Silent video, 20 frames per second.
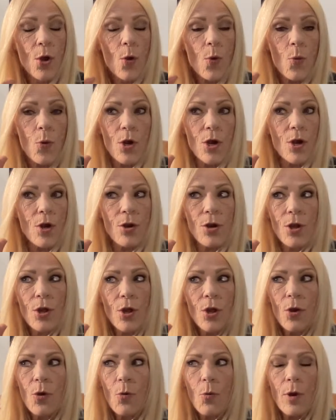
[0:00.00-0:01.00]

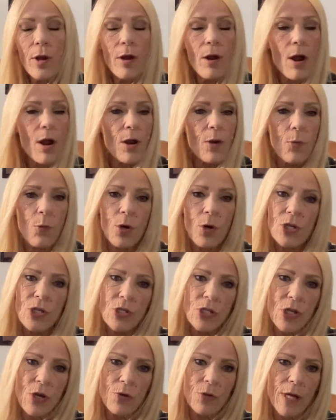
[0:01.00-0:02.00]
our
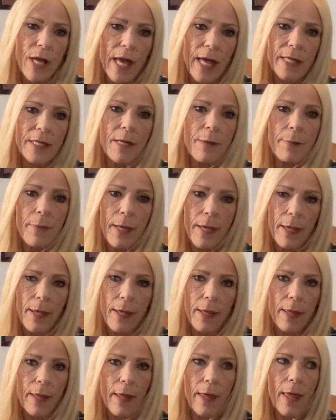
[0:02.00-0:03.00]
worst own
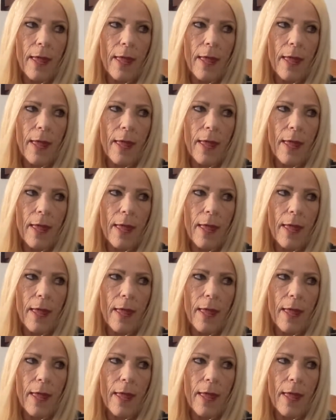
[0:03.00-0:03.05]
enemy,